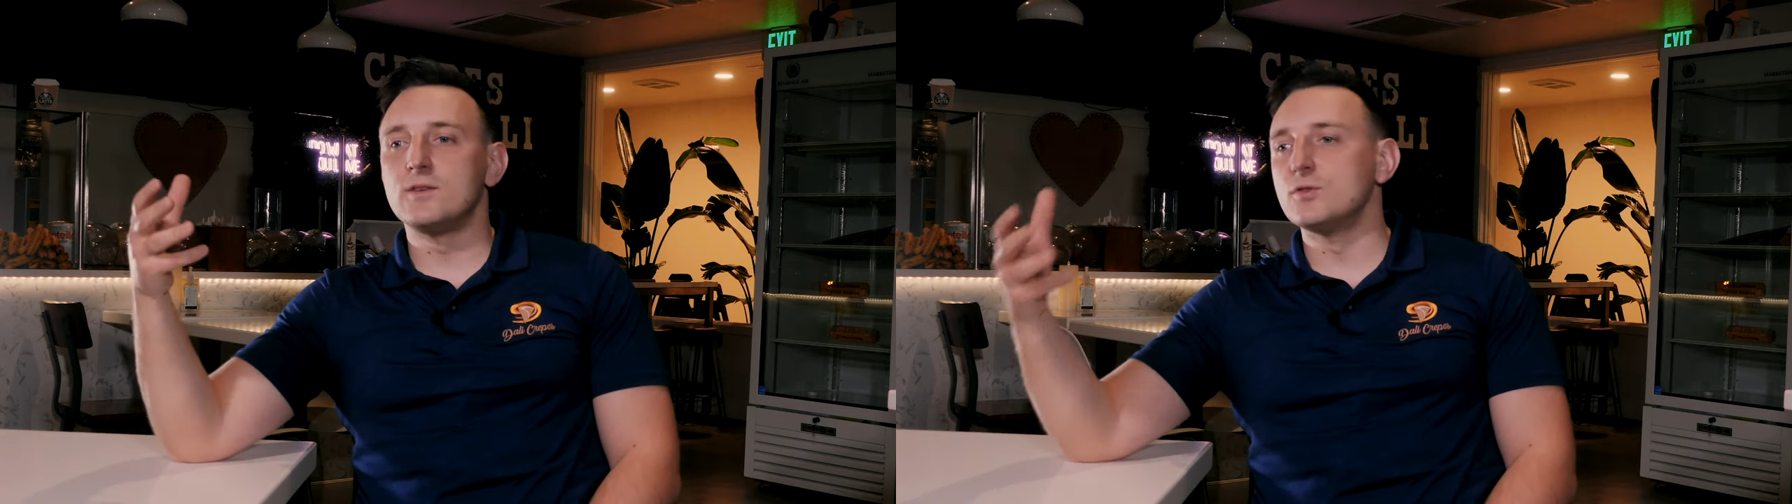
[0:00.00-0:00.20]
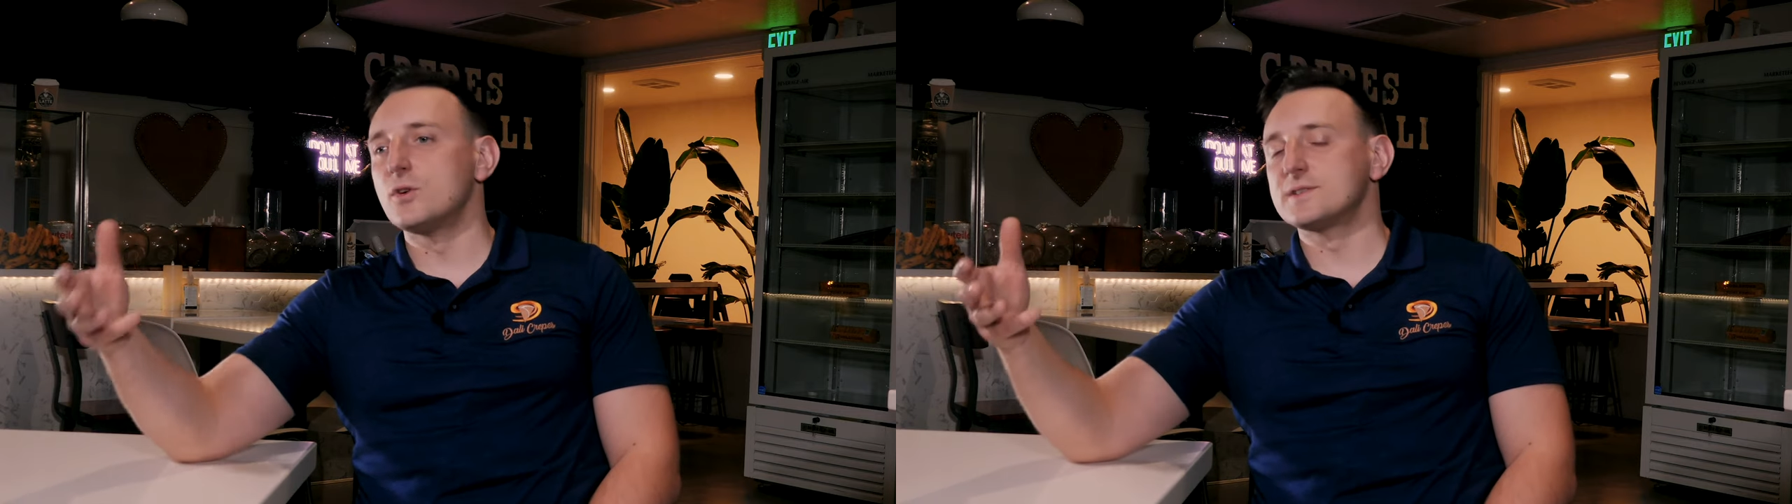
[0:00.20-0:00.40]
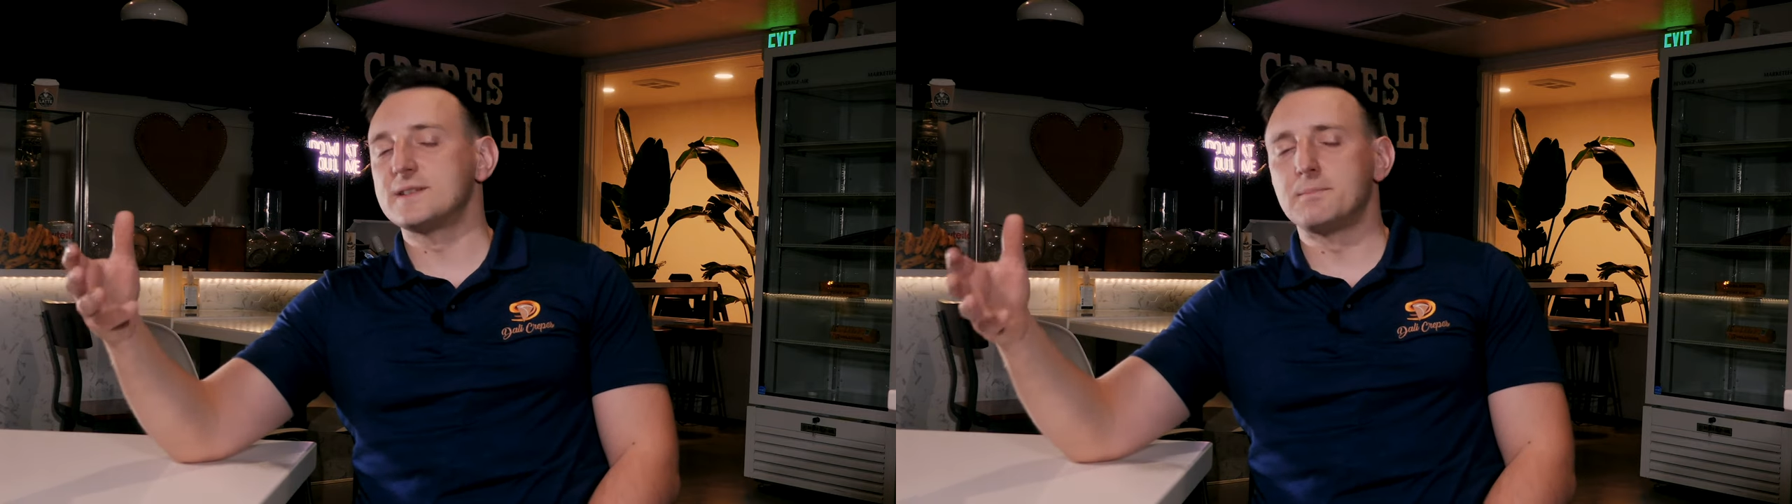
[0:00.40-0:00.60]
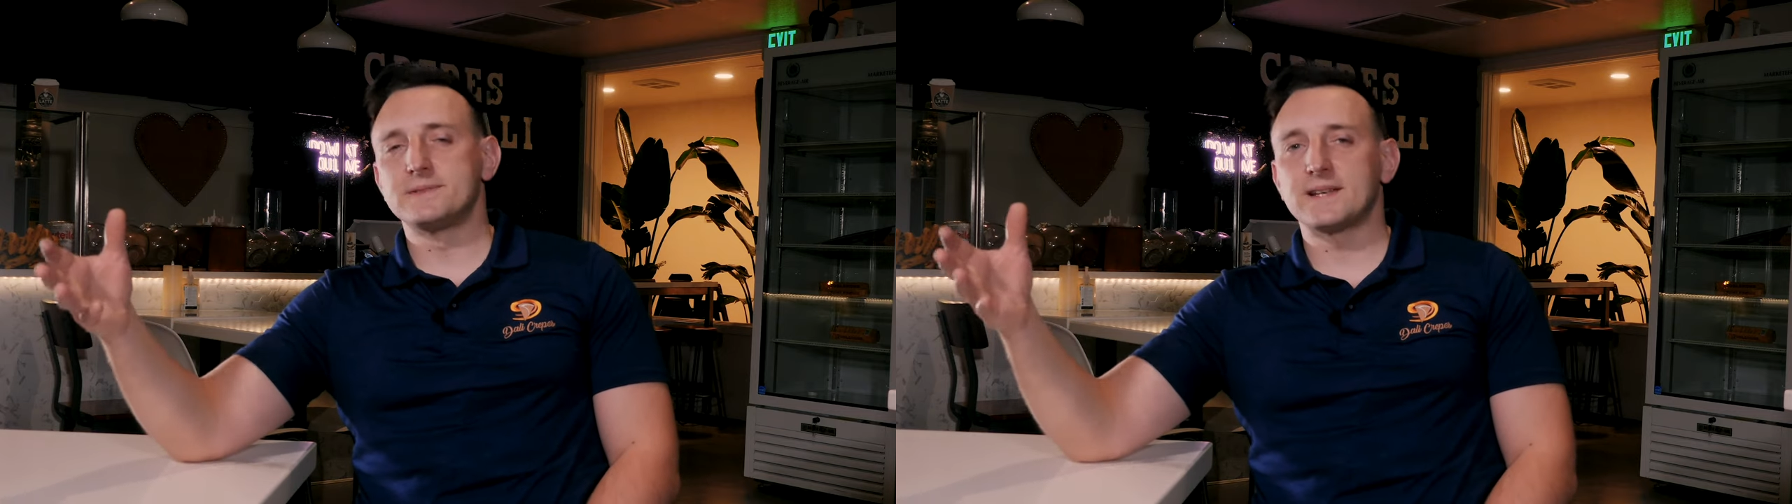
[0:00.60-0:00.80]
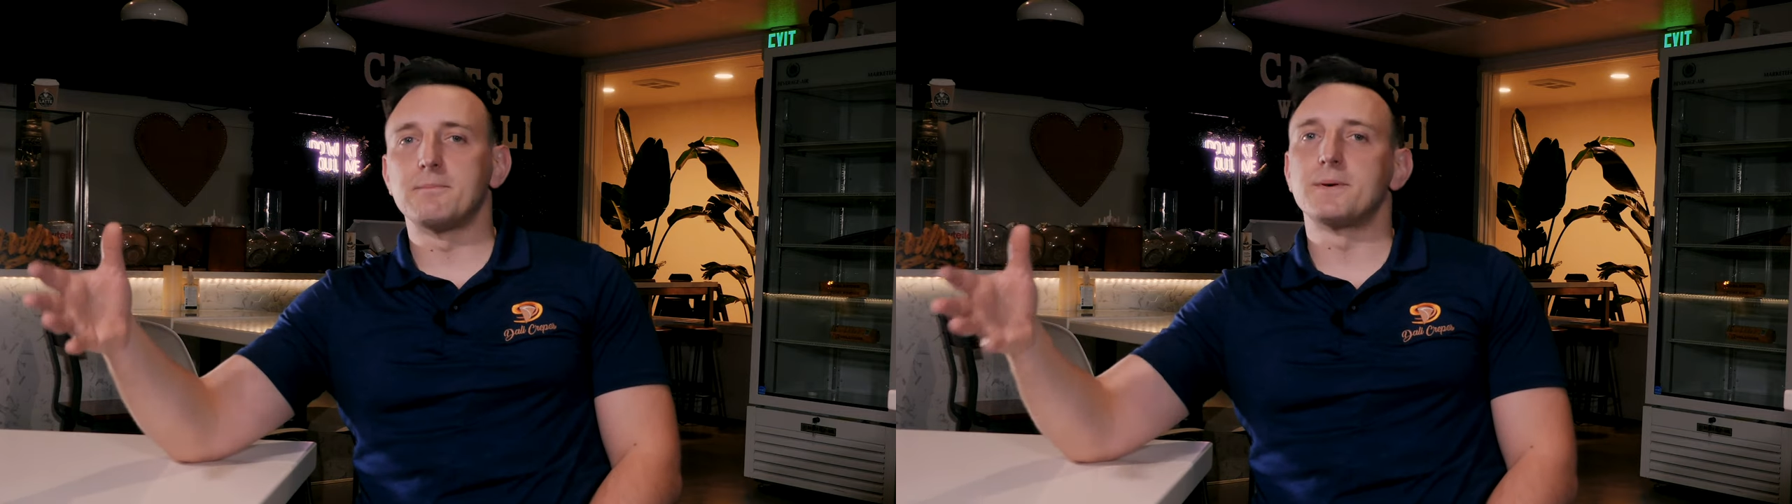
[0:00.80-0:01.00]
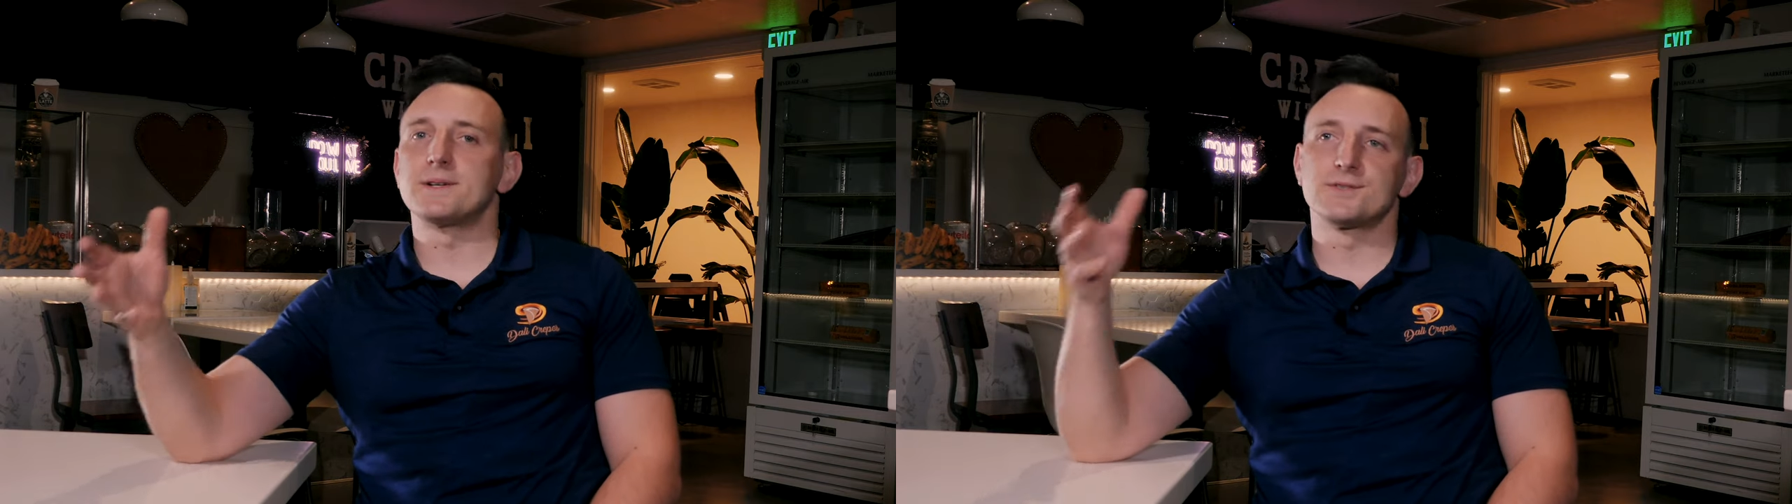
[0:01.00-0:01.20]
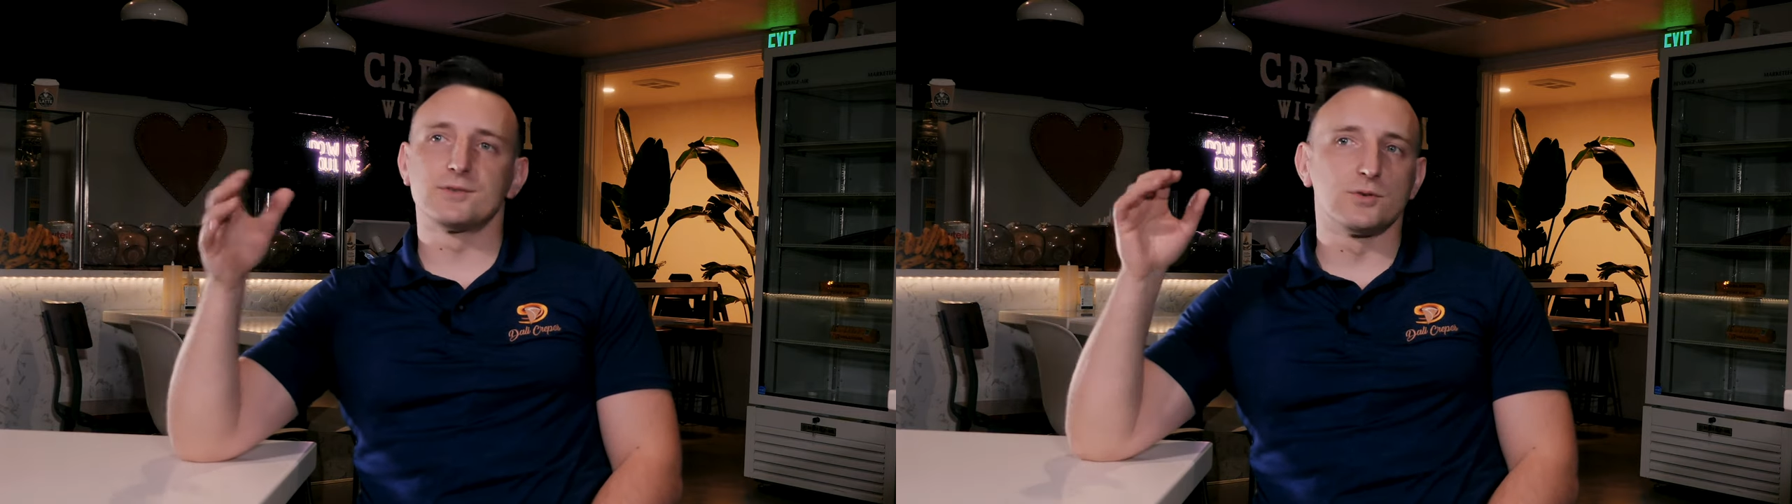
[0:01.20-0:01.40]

you know the, some person